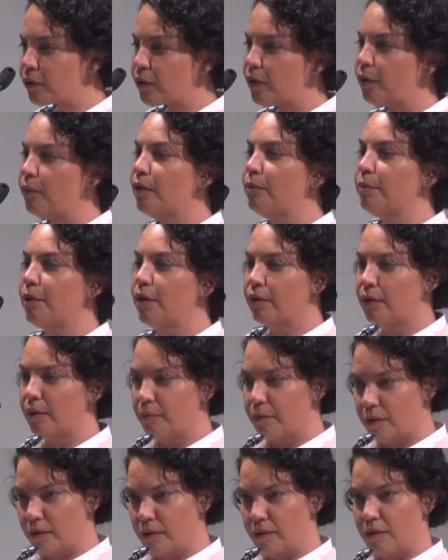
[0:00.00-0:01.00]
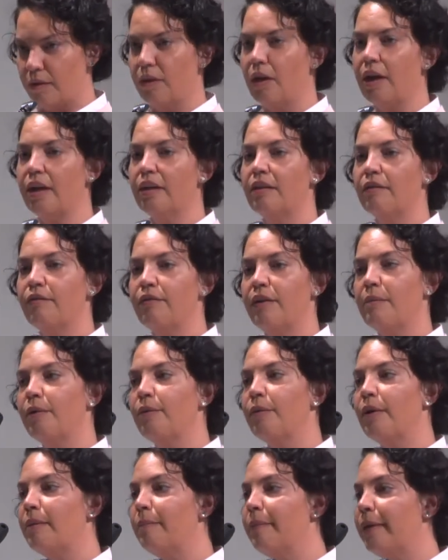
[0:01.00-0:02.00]
So with programs like the family
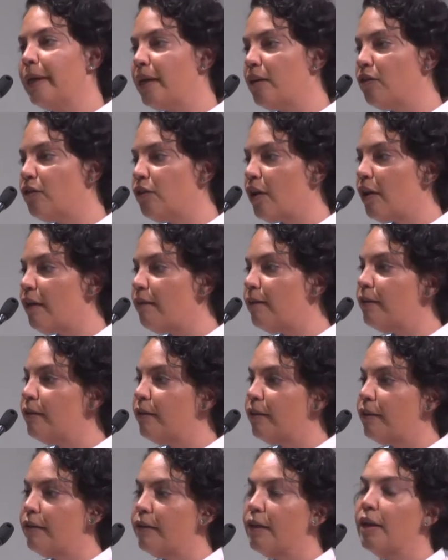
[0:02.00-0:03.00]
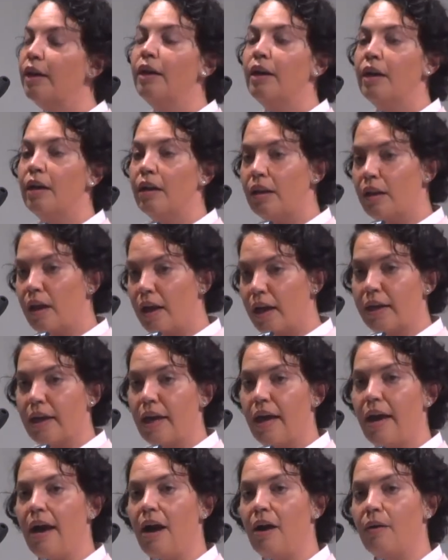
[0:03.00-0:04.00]
wellbeing services, like
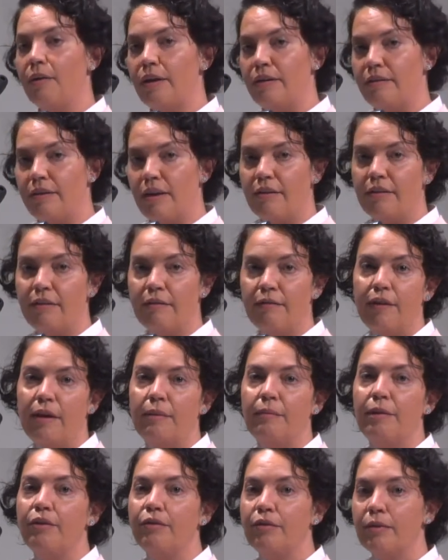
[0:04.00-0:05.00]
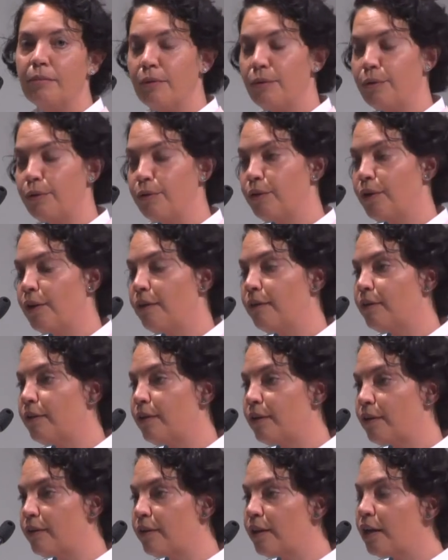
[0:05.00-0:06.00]
our intensive family support
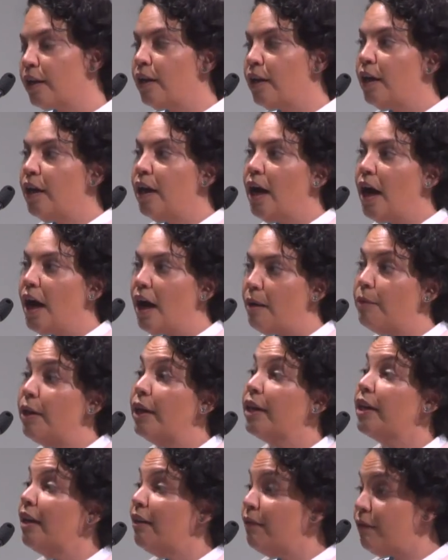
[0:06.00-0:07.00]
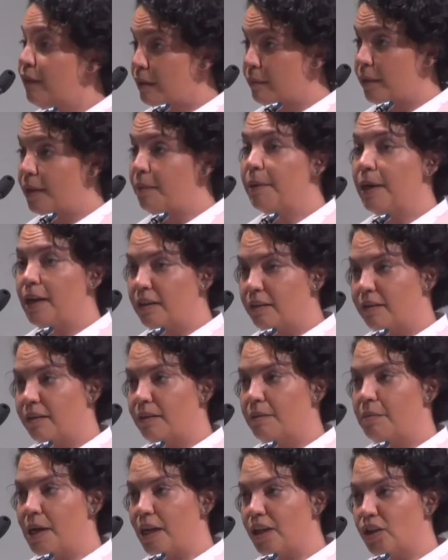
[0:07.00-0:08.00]
services, um, like our family
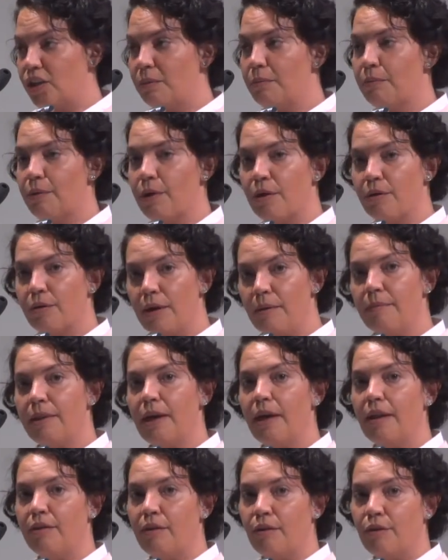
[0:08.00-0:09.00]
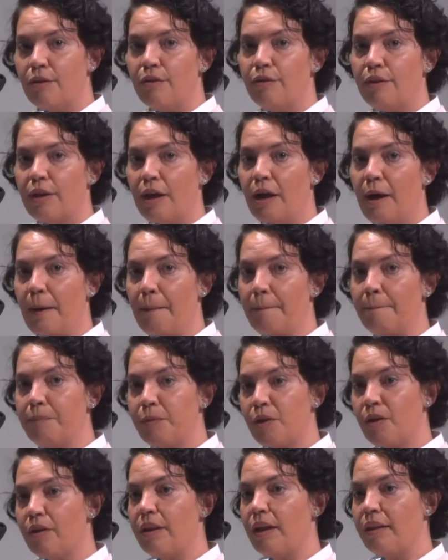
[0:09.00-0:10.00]
participation program, that those, um,
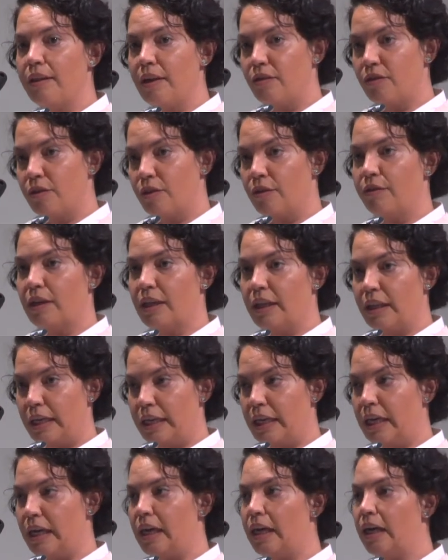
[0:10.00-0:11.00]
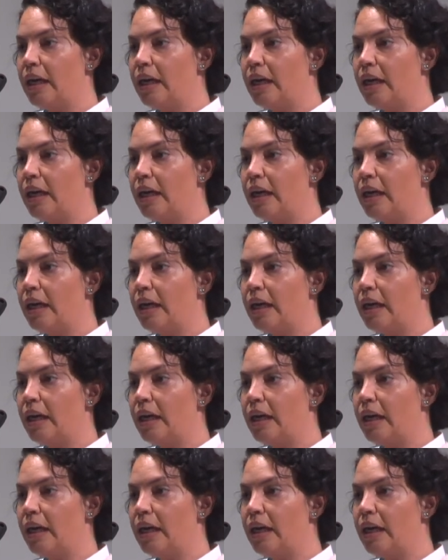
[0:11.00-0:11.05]
you know, that there's those clear